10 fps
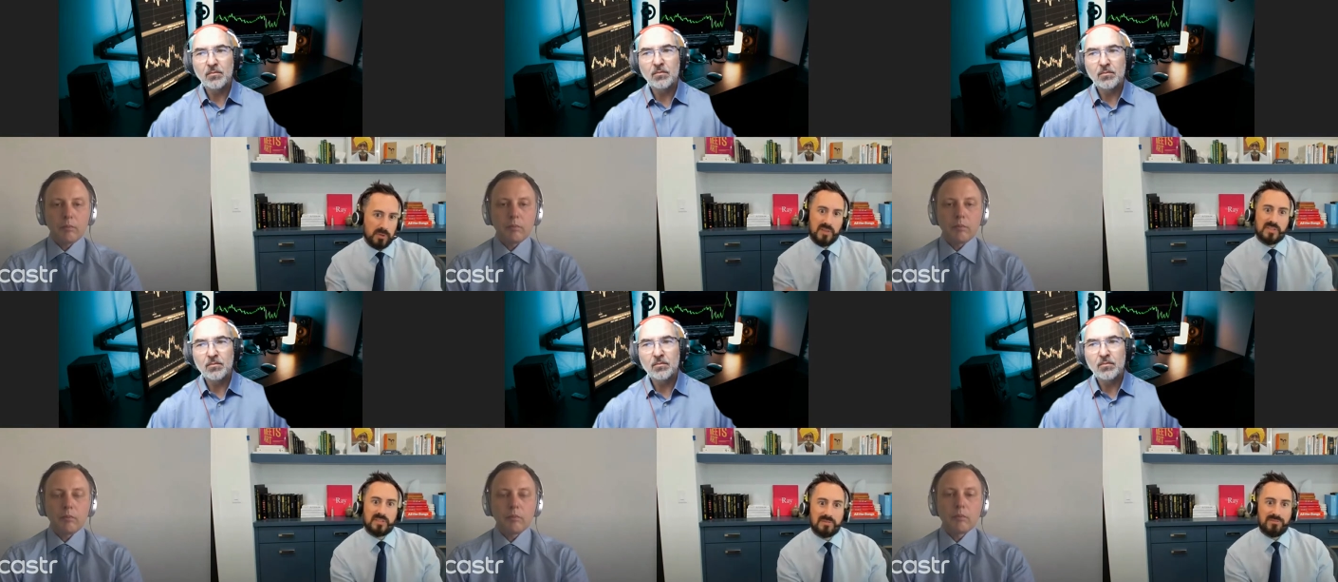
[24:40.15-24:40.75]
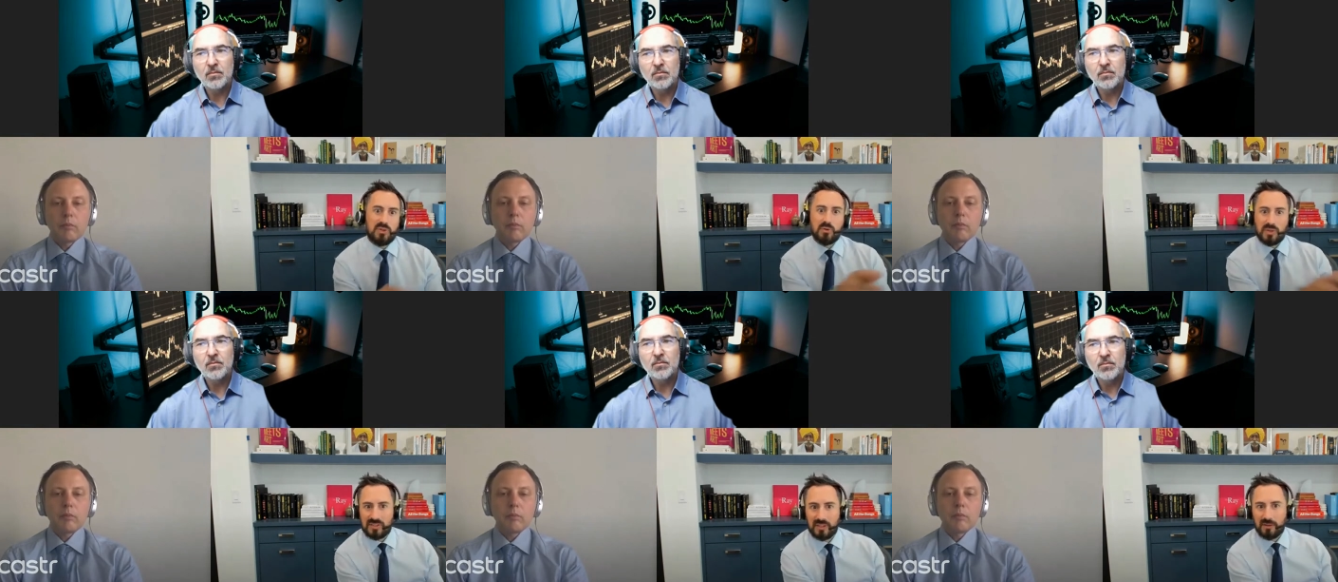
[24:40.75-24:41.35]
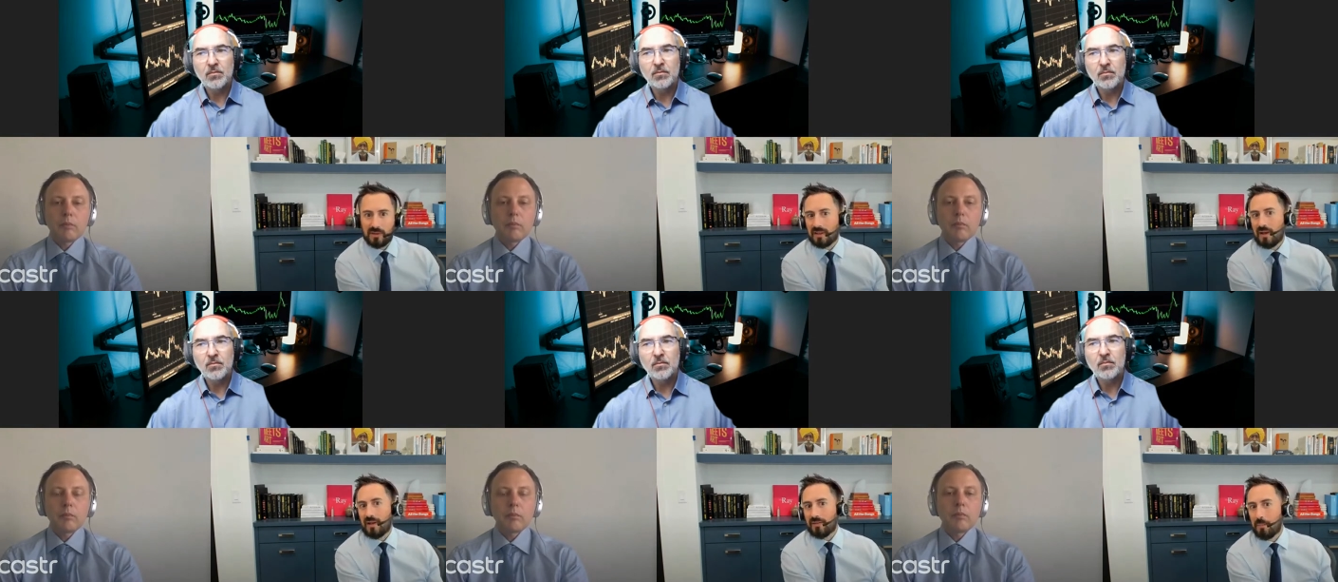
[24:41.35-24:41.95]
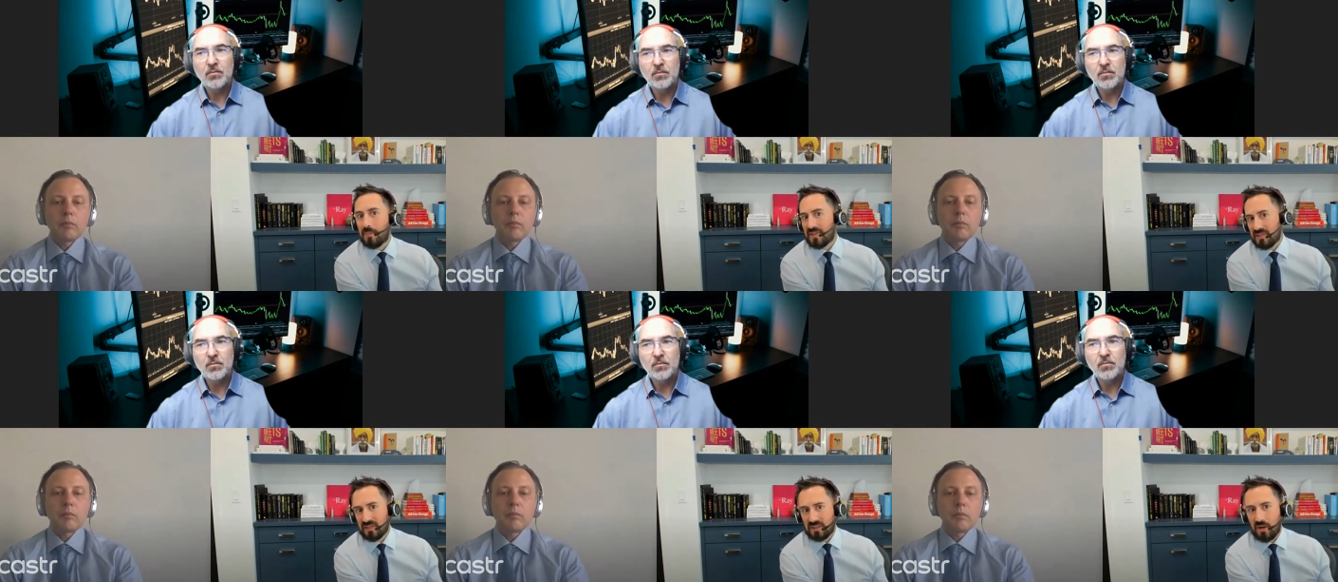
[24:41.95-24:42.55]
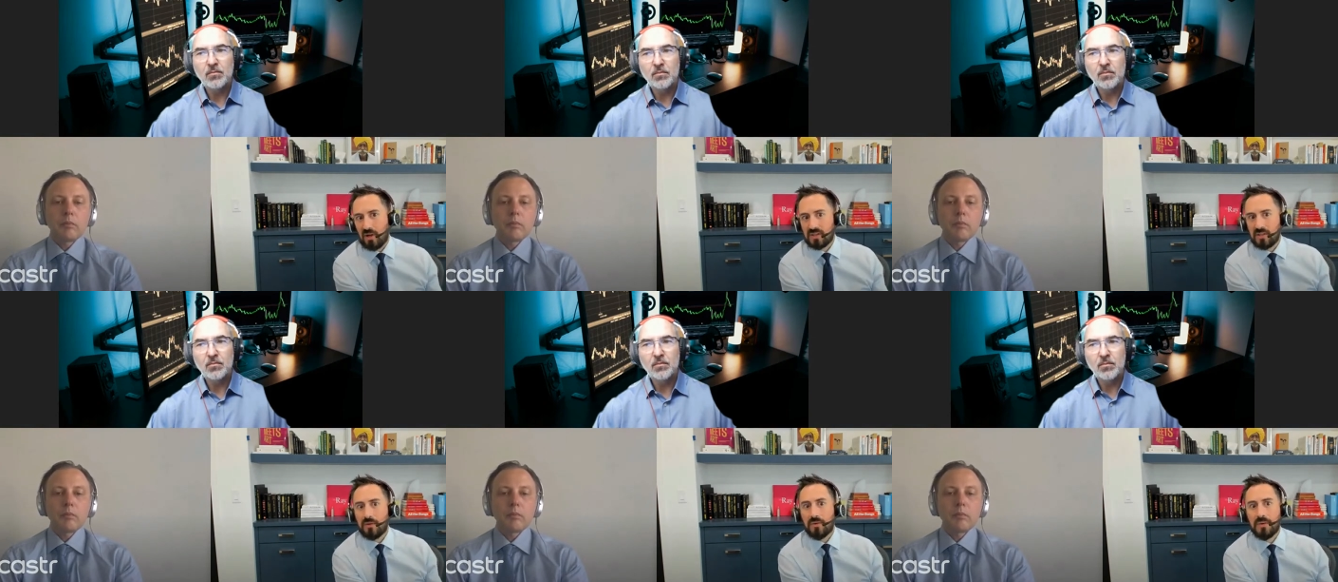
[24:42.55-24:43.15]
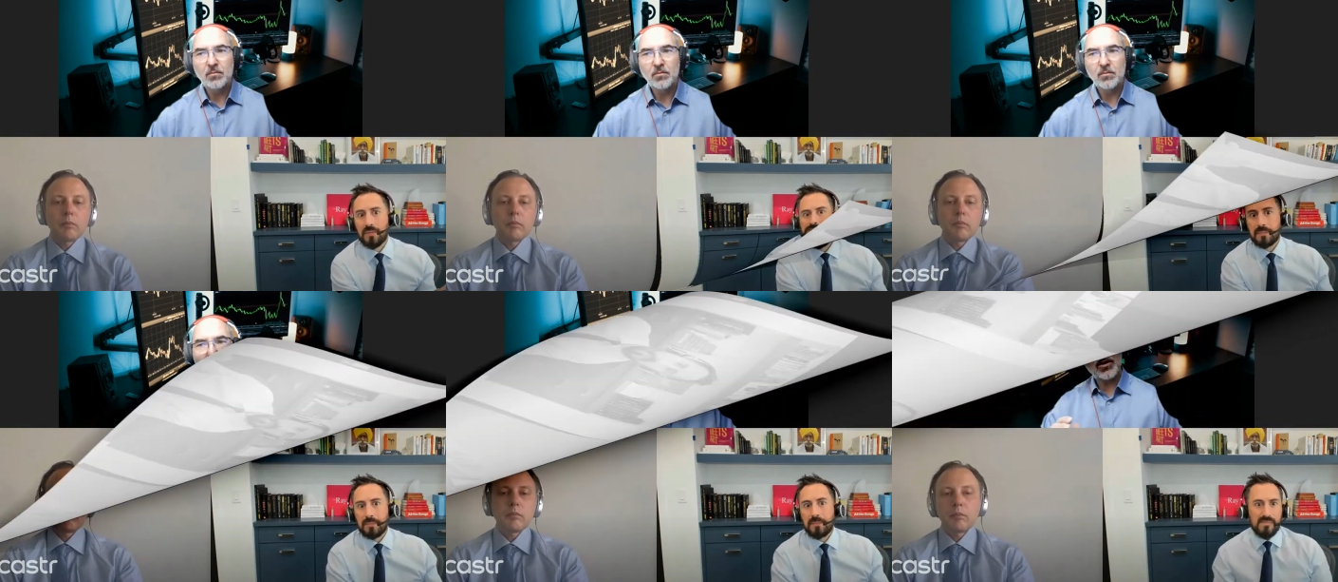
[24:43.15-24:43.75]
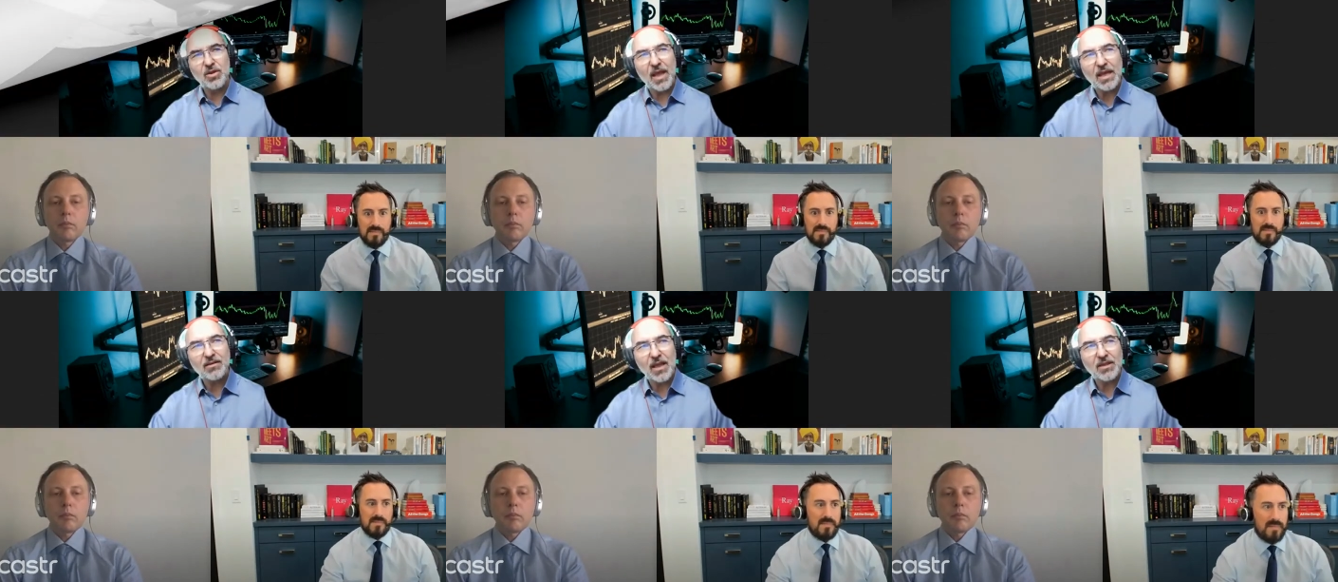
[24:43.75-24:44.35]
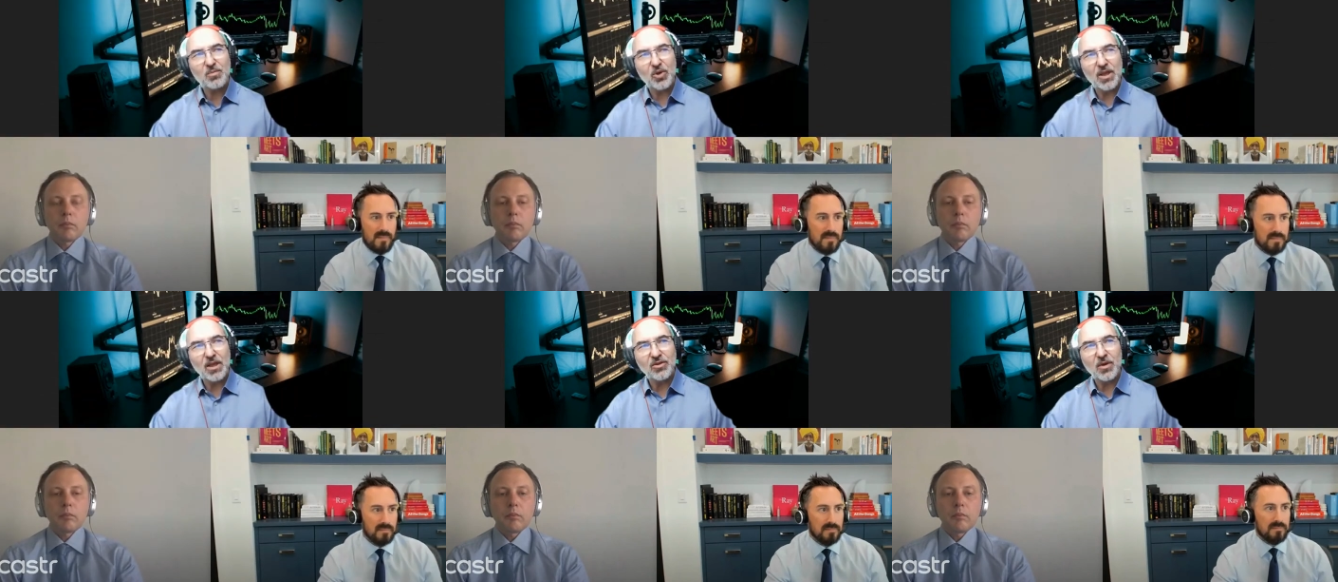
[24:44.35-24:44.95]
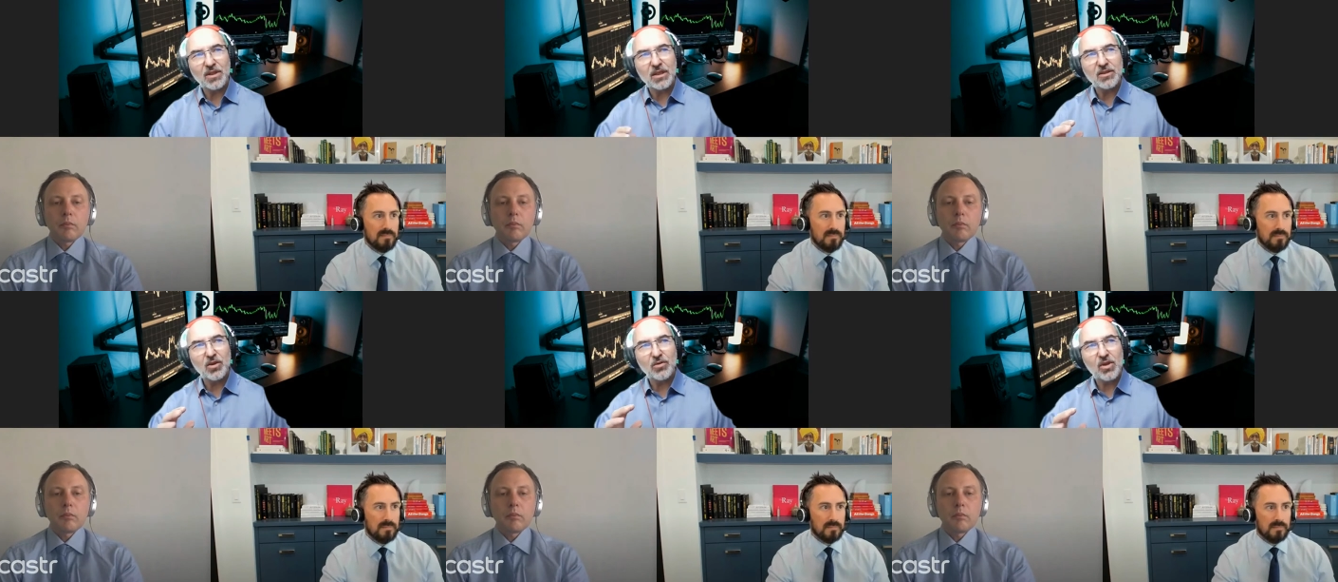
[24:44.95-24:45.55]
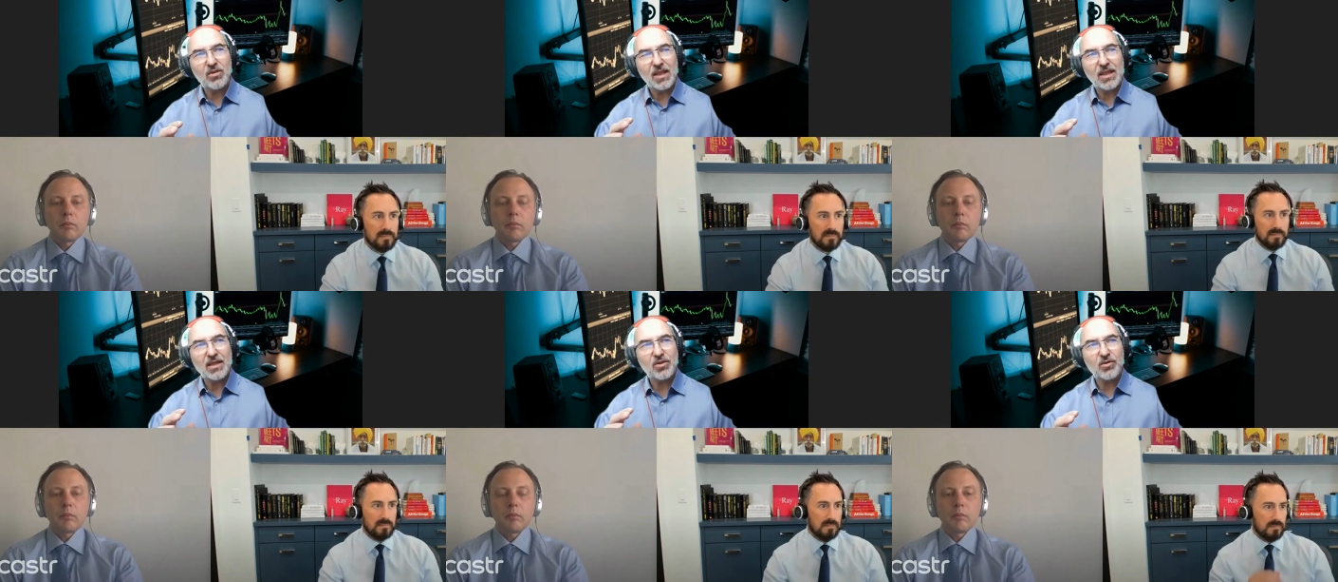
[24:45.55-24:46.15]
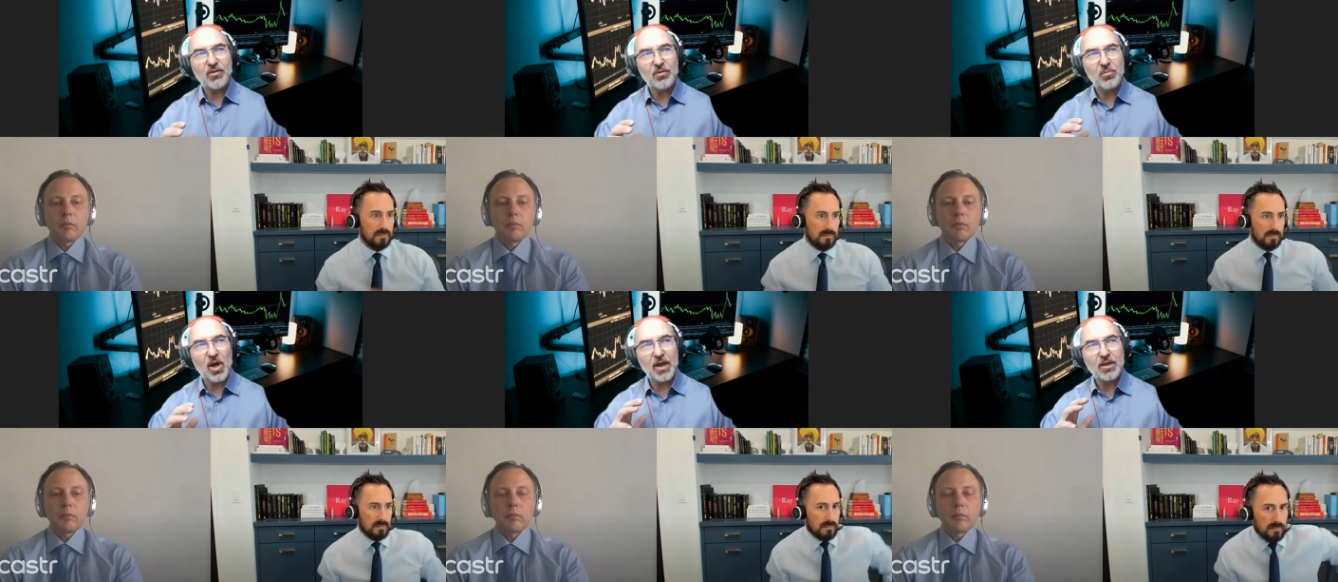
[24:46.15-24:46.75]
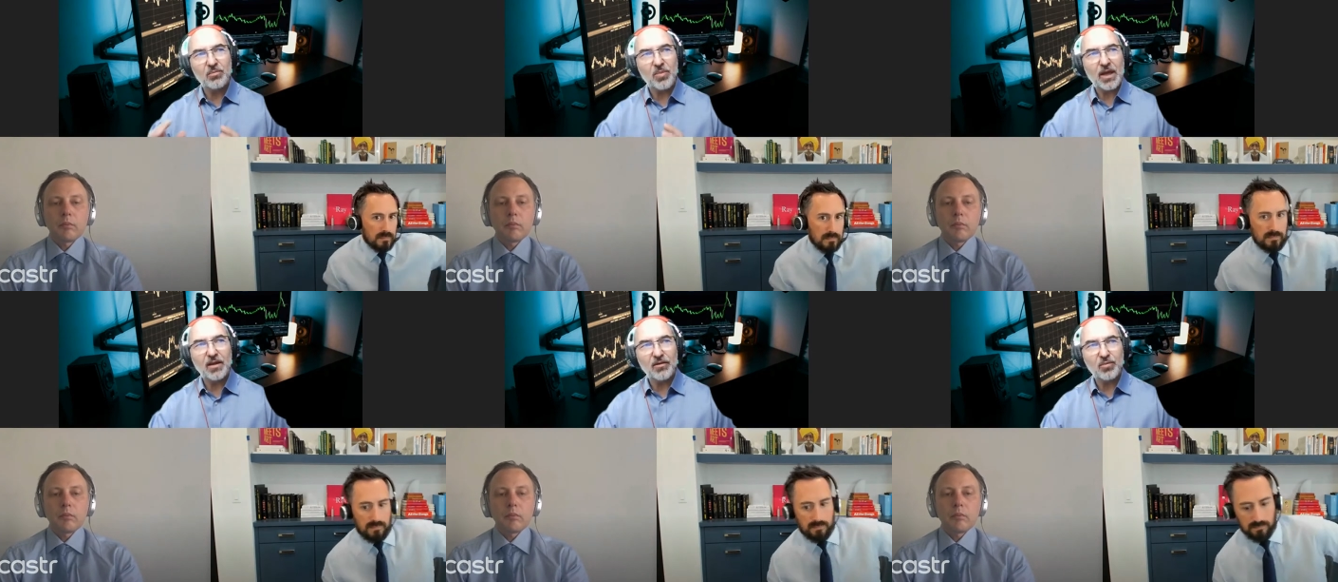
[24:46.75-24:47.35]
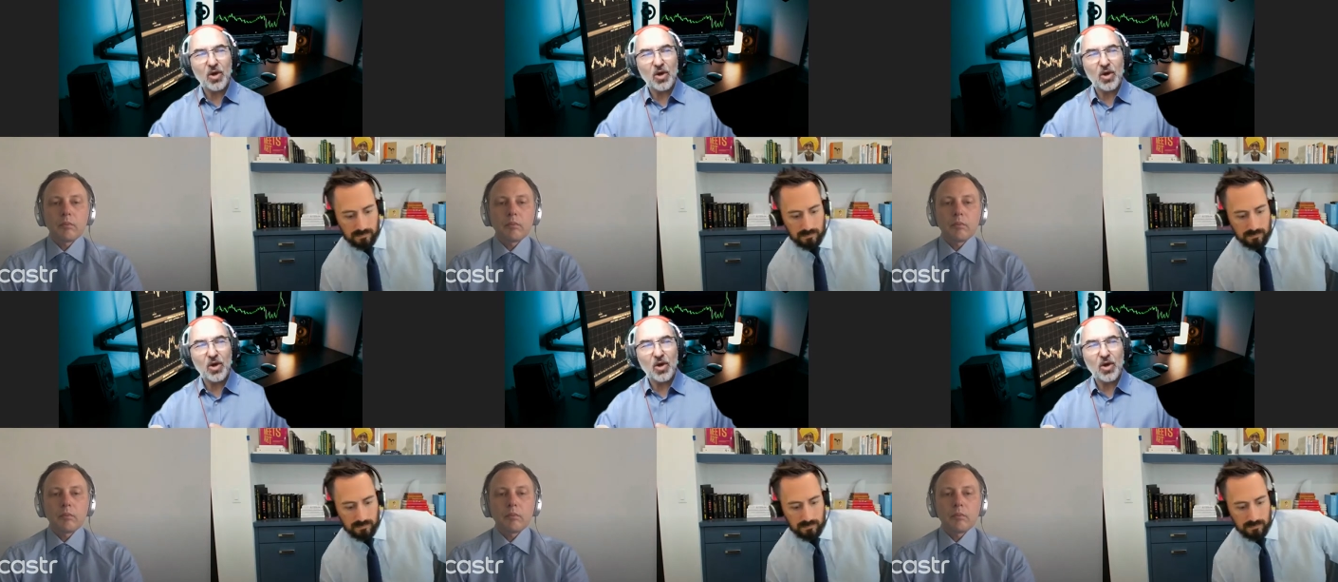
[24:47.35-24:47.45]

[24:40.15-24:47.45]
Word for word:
Speaker 1: funds do consider it kind of a business cost though.
Speaker 2: So that that's pretty interesting. So do you think that's driven by competitive